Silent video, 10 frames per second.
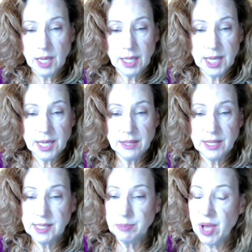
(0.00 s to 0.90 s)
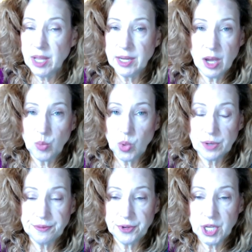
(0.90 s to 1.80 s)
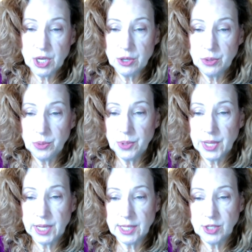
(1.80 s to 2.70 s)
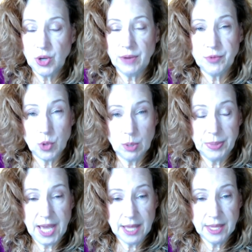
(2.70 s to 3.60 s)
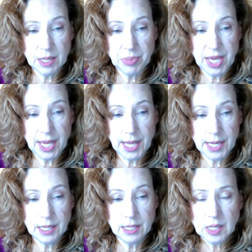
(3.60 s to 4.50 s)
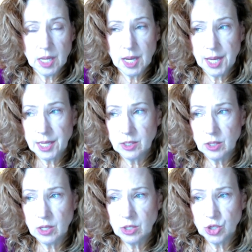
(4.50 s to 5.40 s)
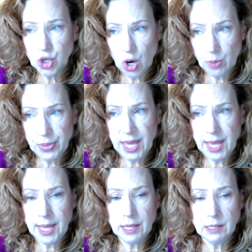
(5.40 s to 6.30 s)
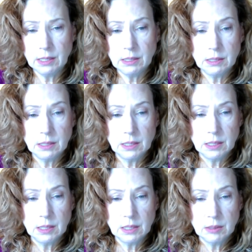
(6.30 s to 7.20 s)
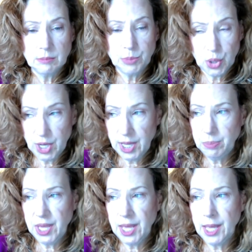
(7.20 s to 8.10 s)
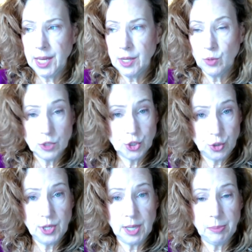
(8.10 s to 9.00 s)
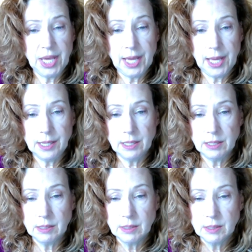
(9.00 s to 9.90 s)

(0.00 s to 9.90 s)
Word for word: Again, this might not work for you unless you have neuropathic pain, like sharp pain, burning pain or shooting pain.